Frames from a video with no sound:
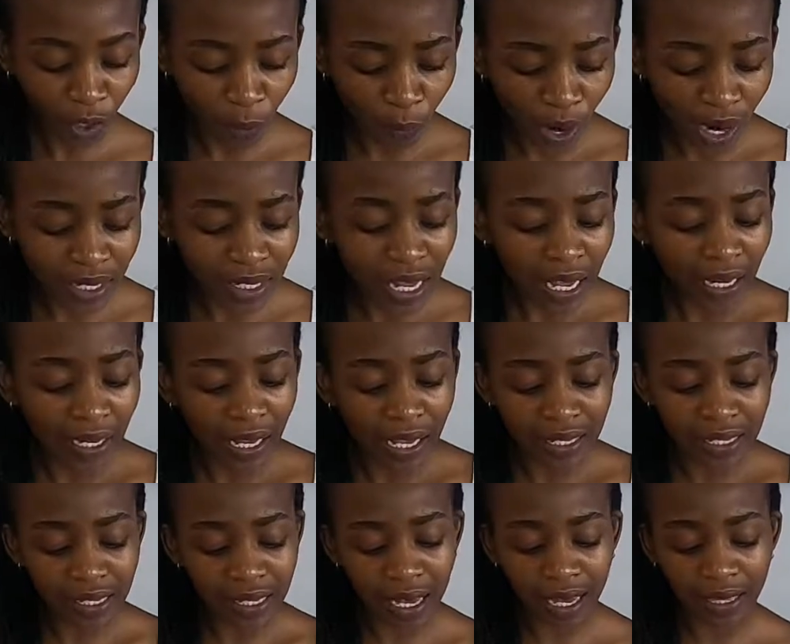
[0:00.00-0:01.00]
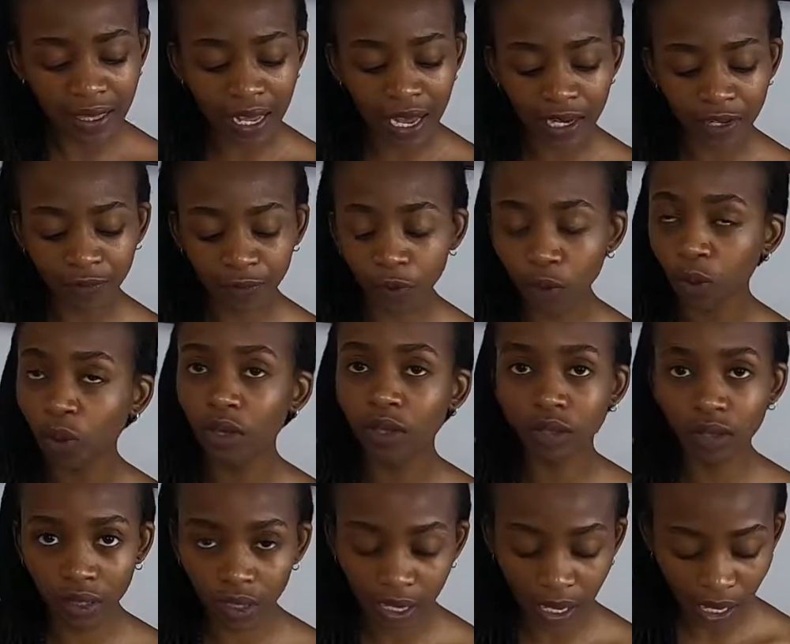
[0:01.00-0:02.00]
Right, let's say that
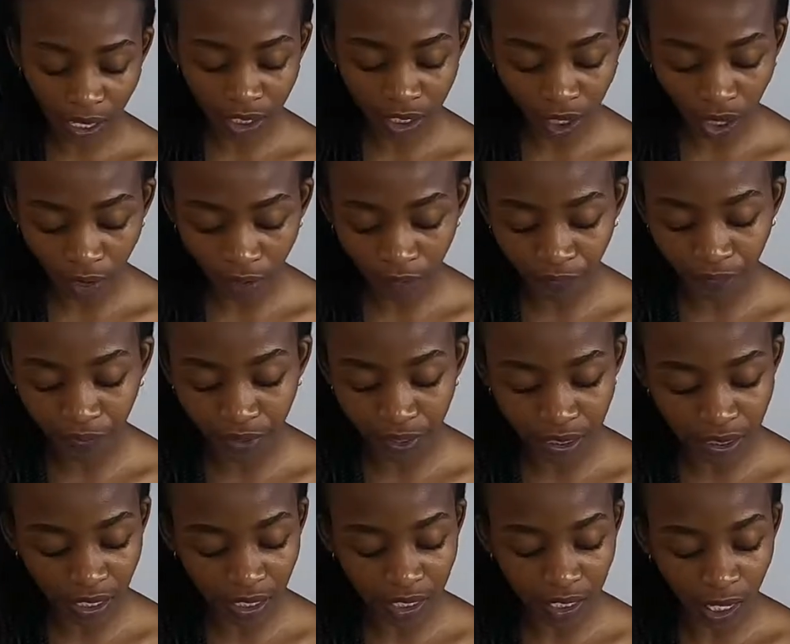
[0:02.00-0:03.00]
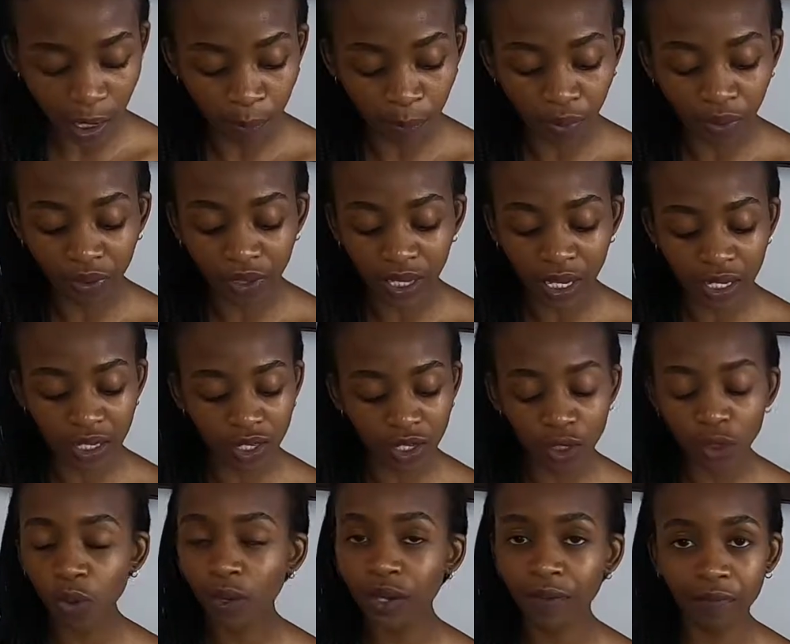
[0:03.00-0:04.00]
for the case of this example, there's
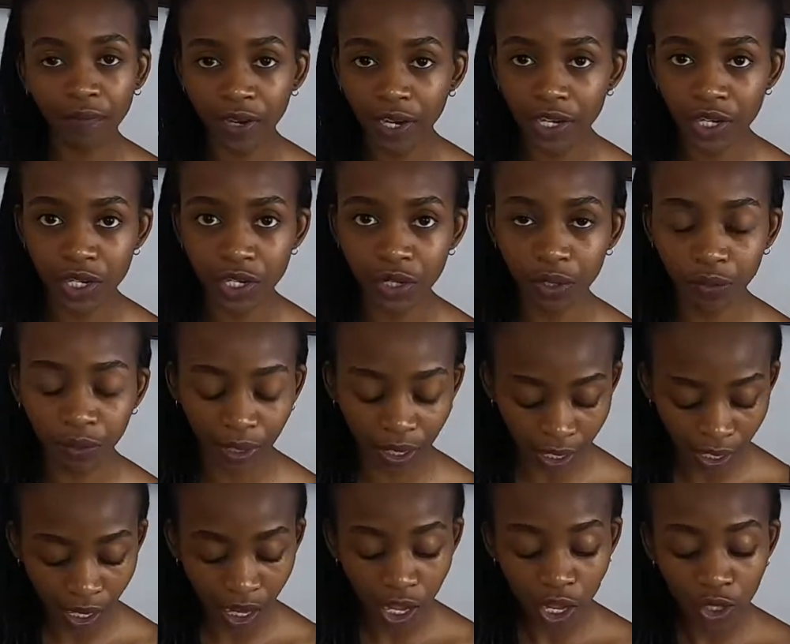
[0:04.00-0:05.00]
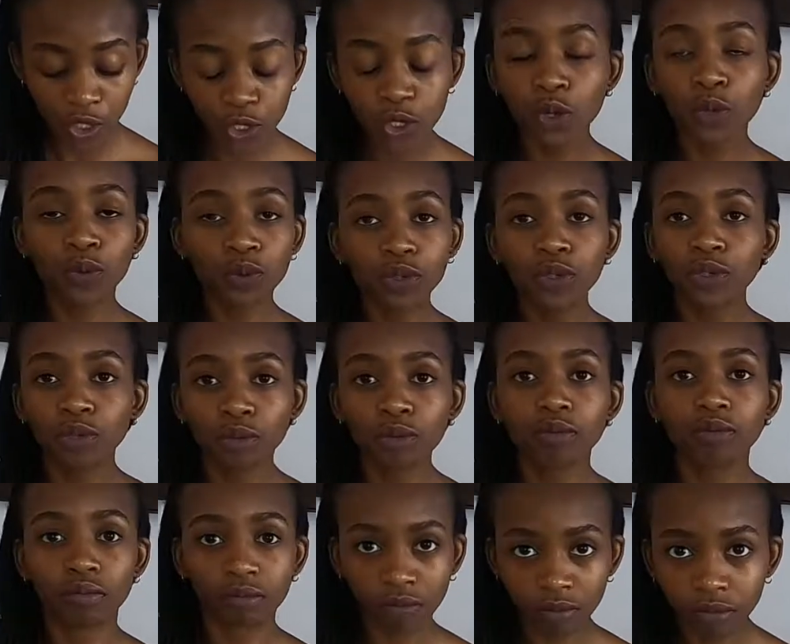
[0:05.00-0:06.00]
no inflation. Okay, so
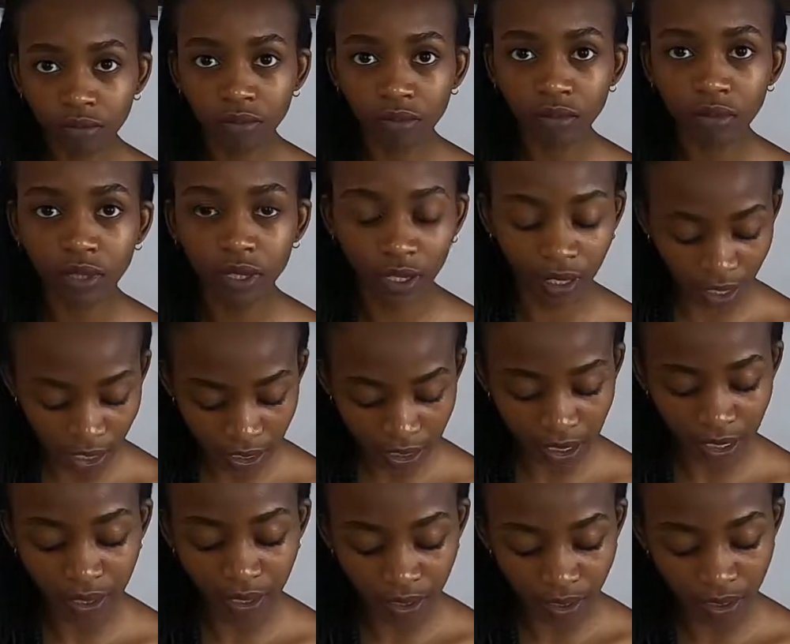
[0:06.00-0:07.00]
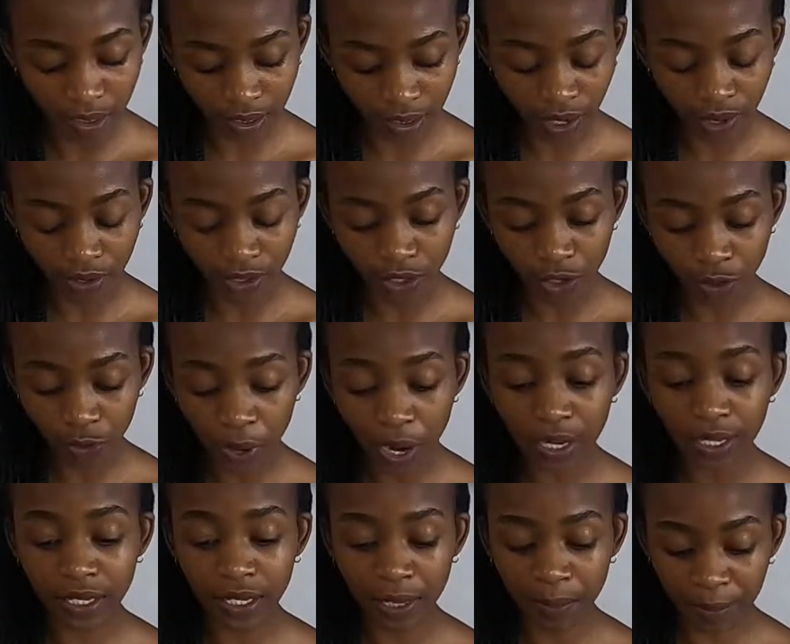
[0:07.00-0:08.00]
you get 30,000
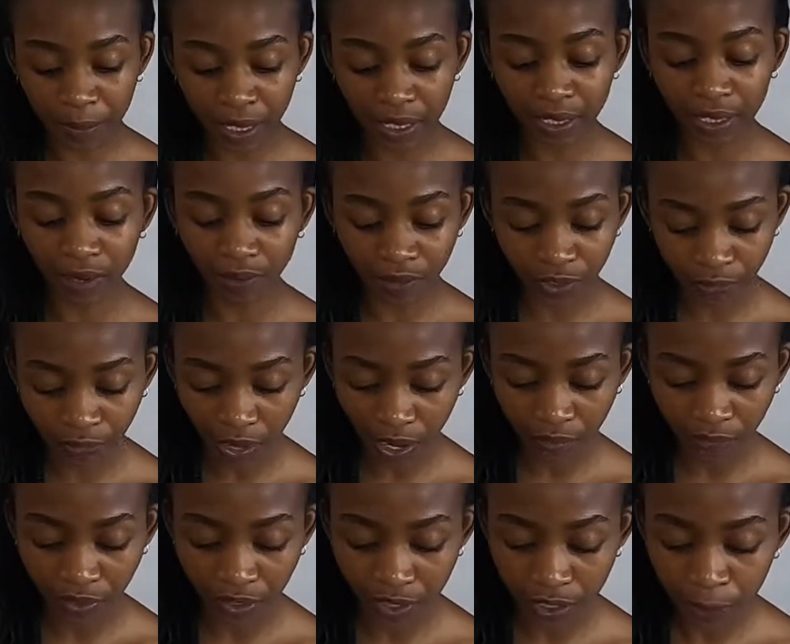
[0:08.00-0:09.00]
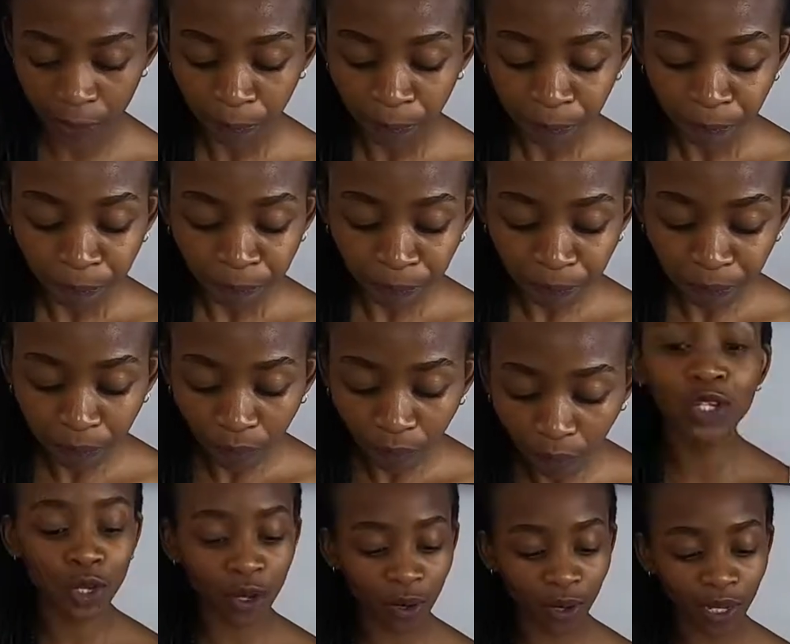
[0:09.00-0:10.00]
Rands a month after 5 years.
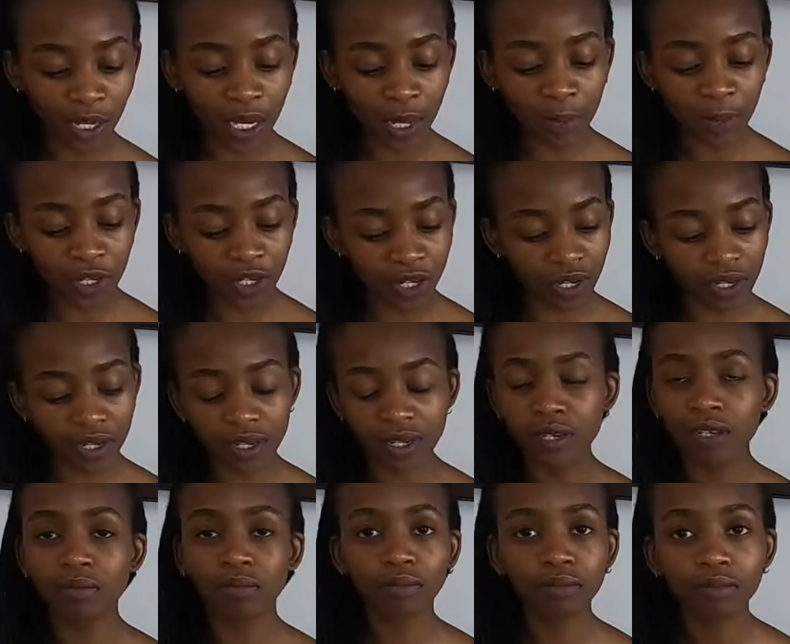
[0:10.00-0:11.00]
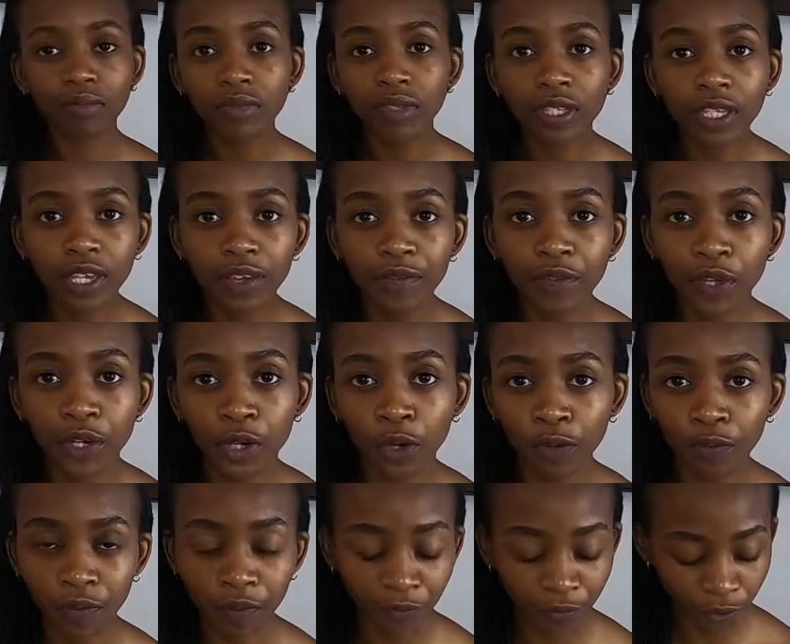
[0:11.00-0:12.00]
So let me just give you an
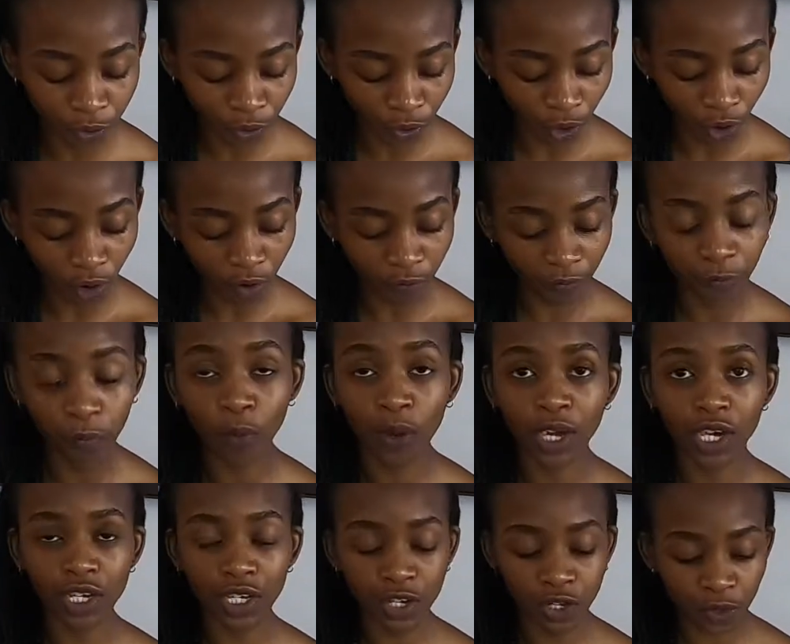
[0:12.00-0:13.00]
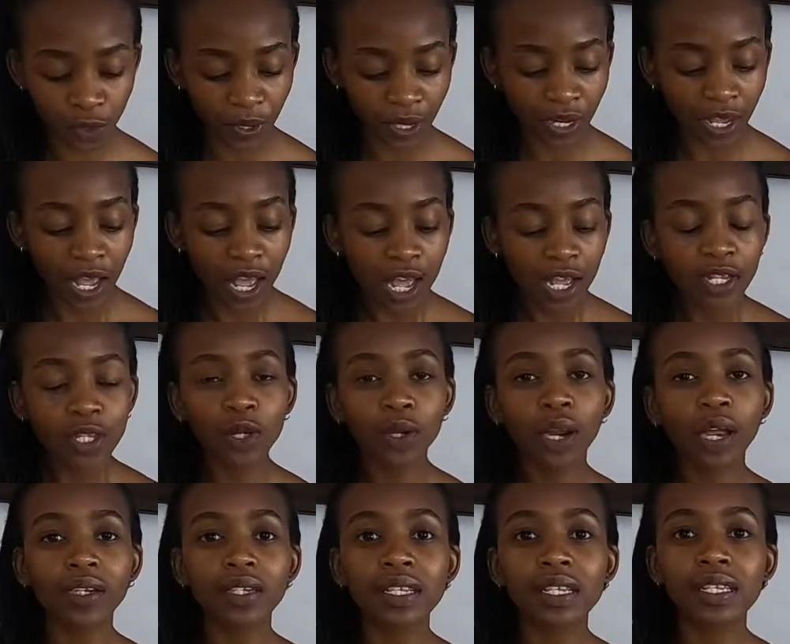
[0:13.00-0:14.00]
overview of what I just read. So
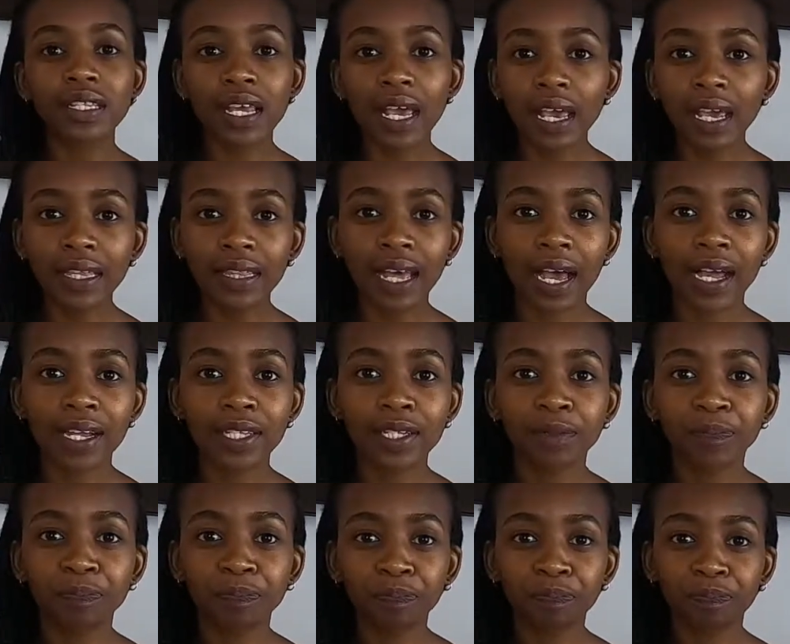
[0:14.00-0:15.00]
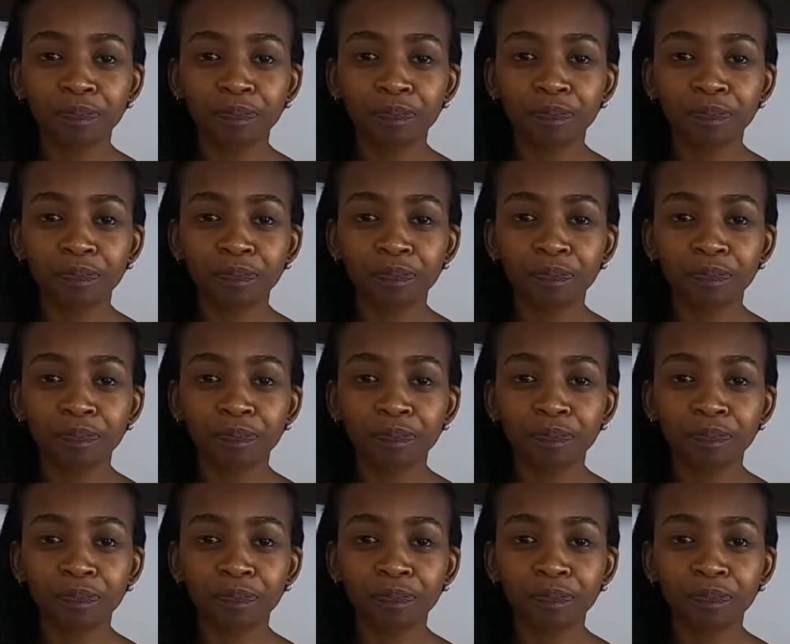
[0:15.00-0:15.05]
now she's saying that